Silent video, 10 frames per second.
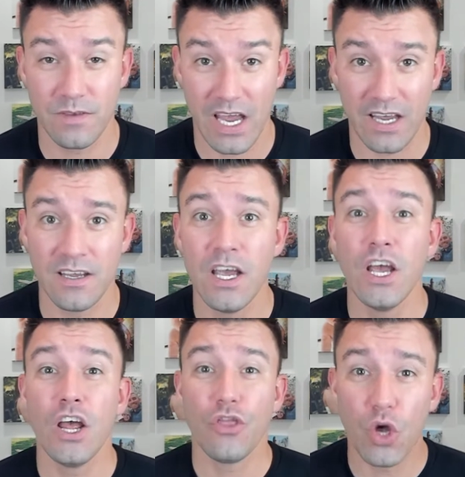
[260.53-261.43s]
Okay.
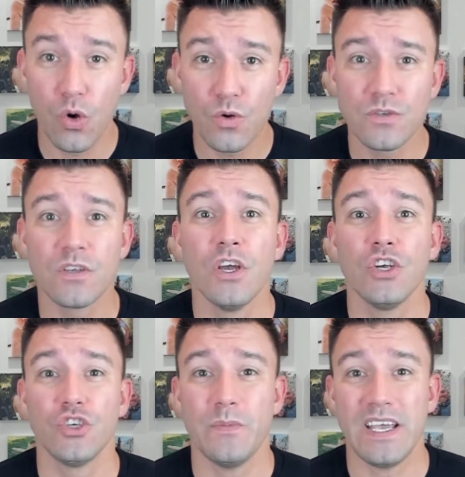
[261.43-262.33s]
Those
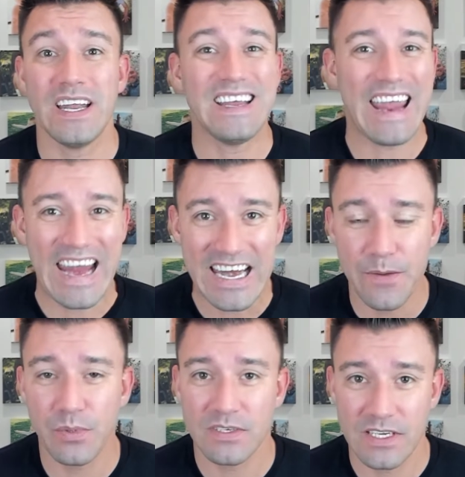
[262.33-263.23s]
should be getting
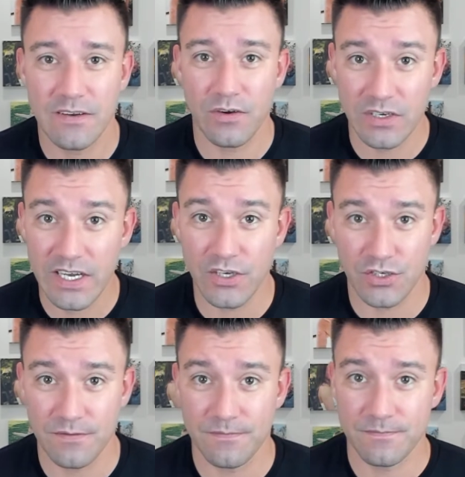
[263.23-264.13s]
80% of your
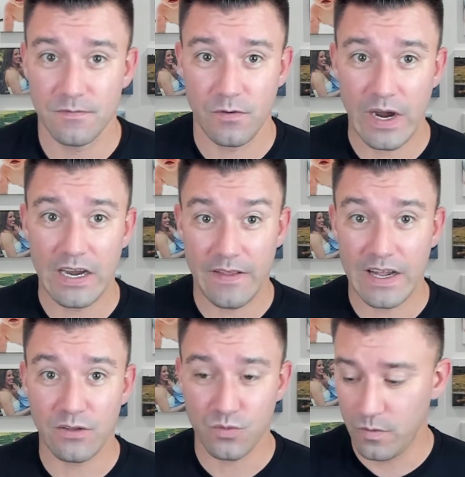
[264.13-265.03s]
attention, right?
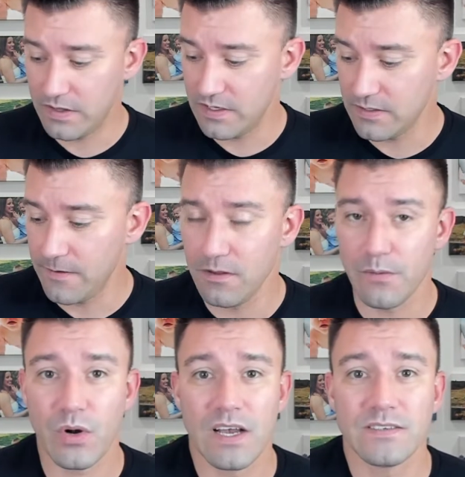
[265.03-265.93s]
And that's what this level
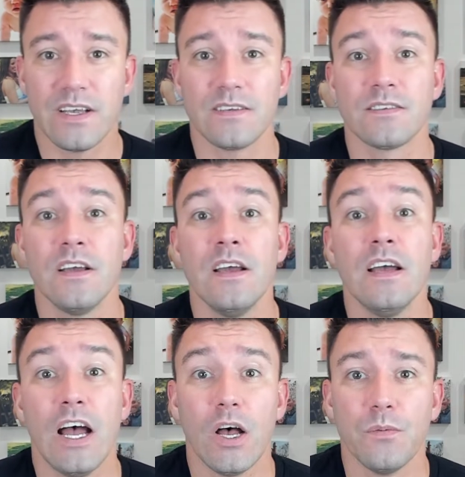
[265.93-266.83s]
up process
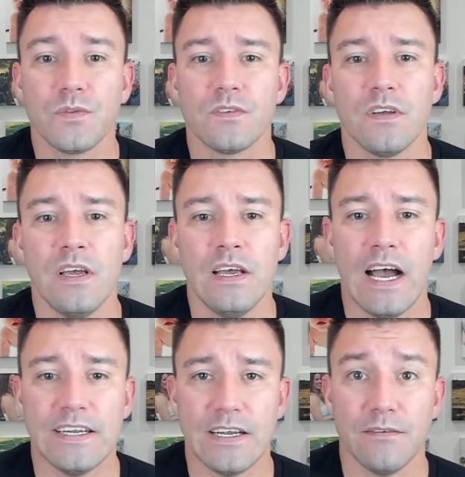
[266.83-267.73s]
helps
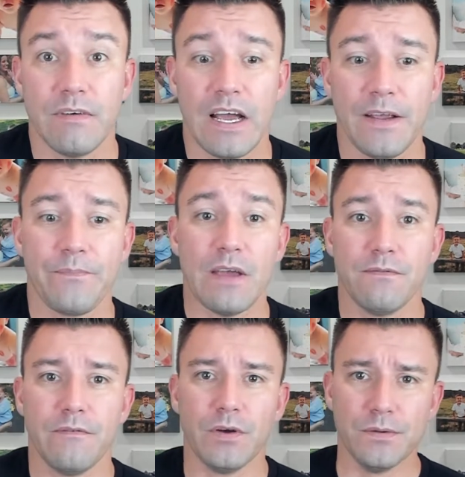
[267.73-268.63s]
identify
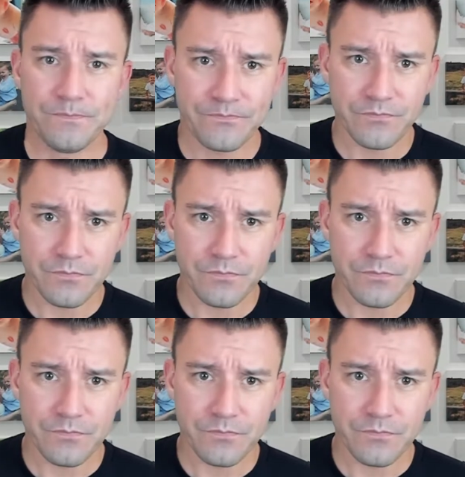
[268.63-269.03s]
and fulfill.